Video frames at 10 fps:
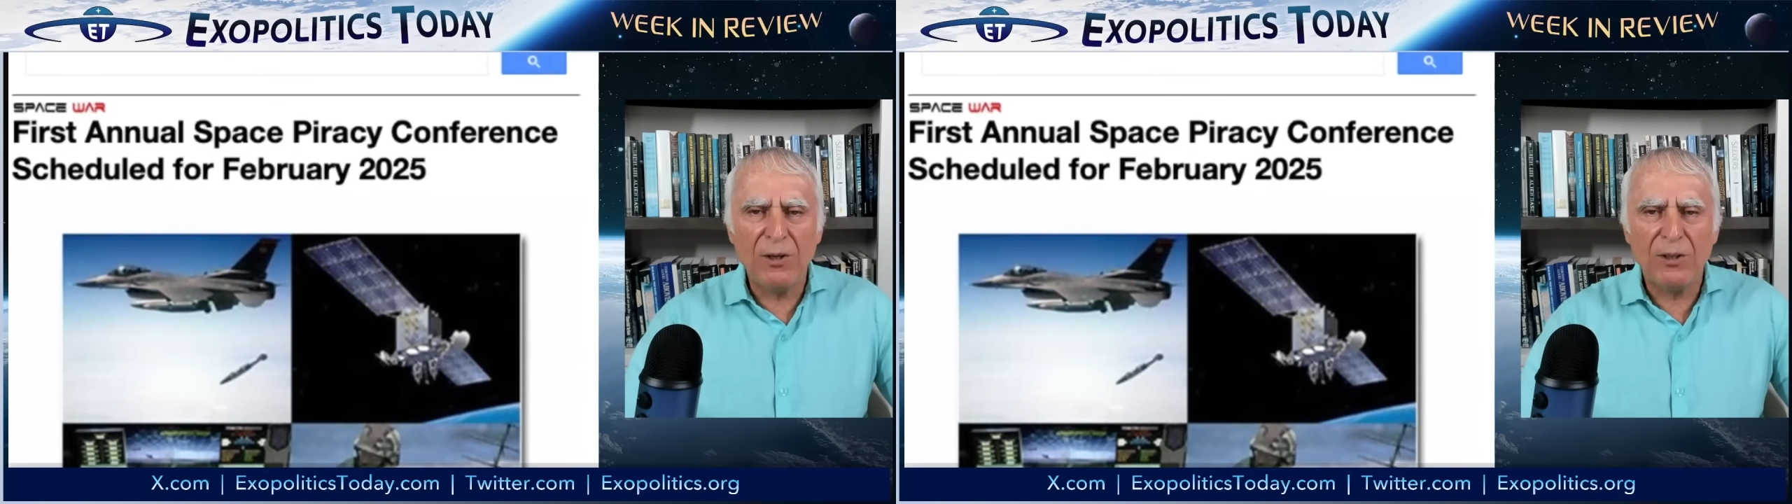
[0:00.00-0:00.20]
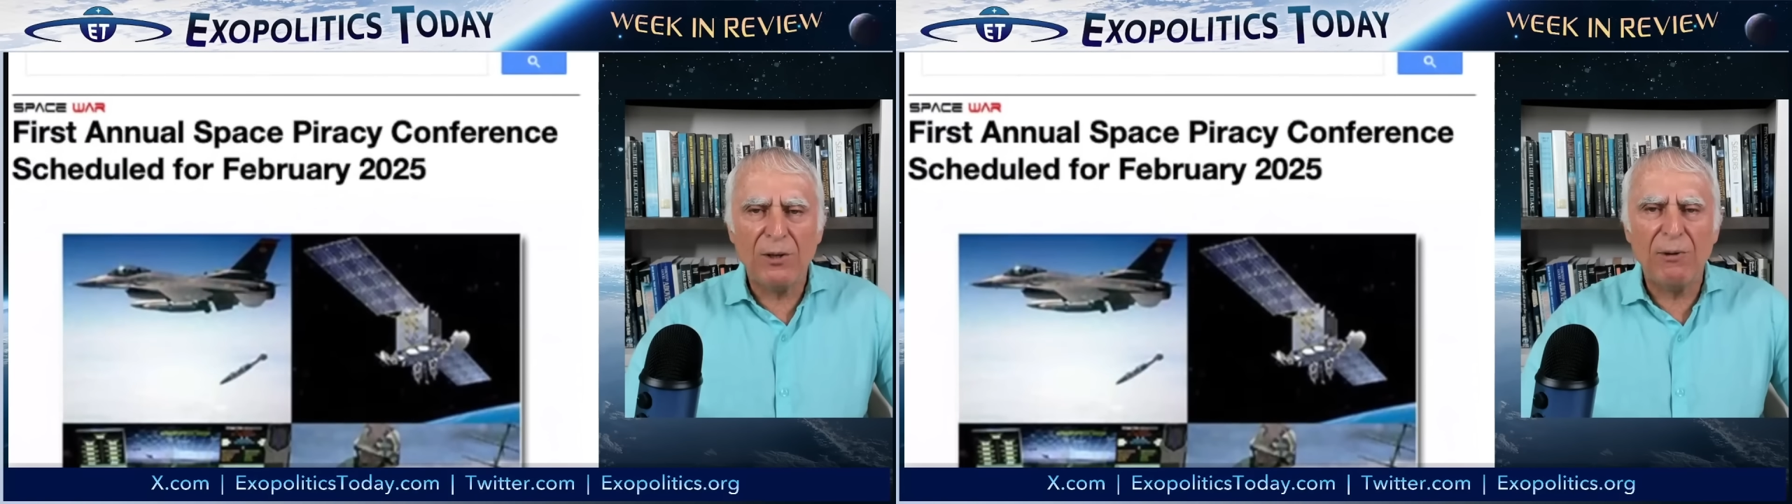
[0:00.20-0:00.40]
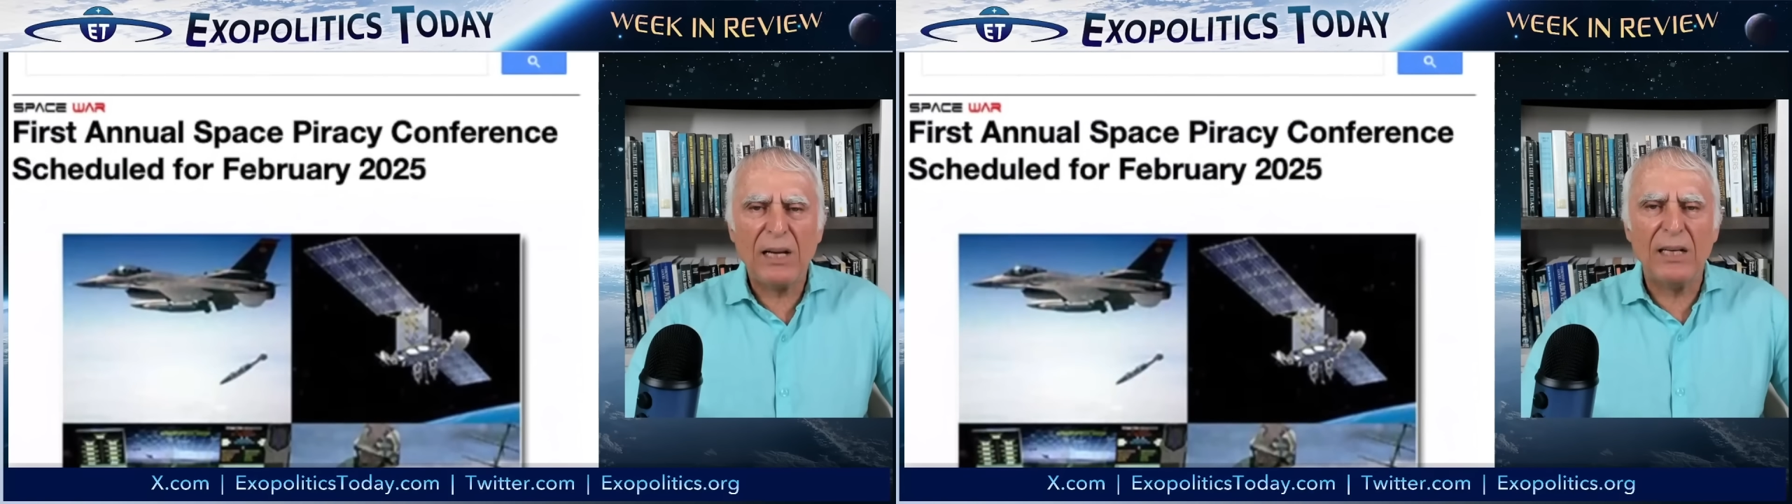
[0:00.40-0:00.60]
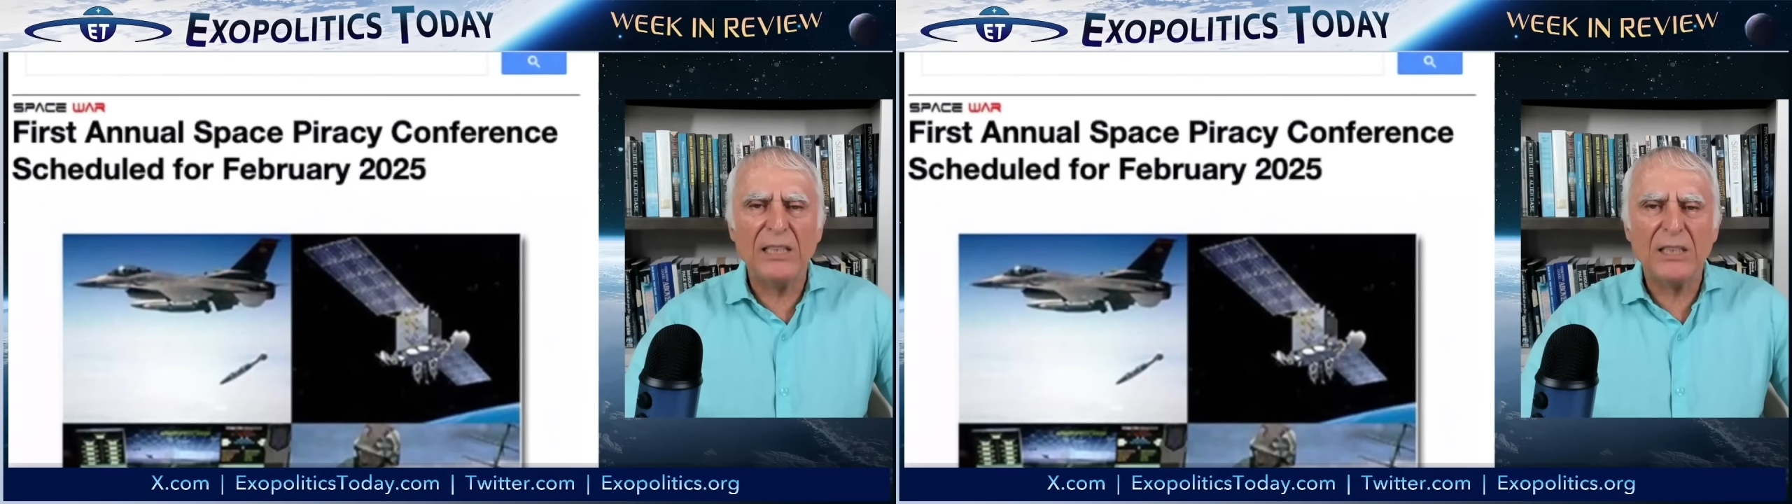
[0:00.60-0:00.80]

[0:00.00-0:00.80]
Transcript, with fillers: heard correctly,